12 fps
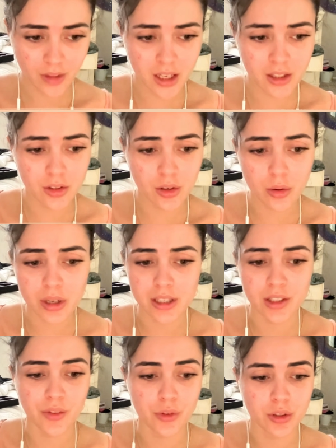it's so
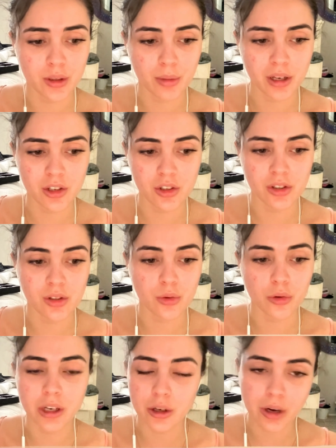easy for somebody to just
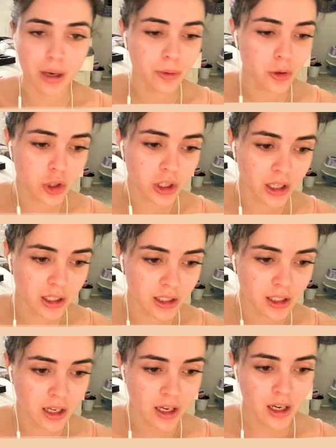screen grab your
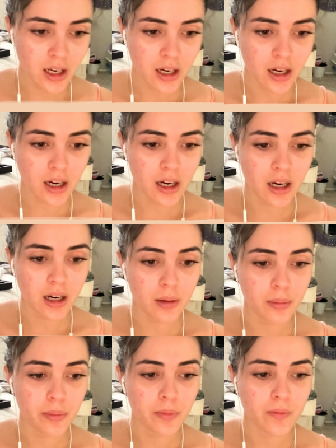shit.
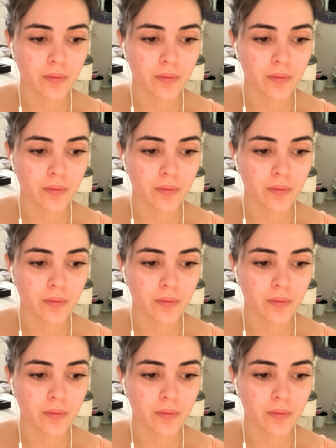But,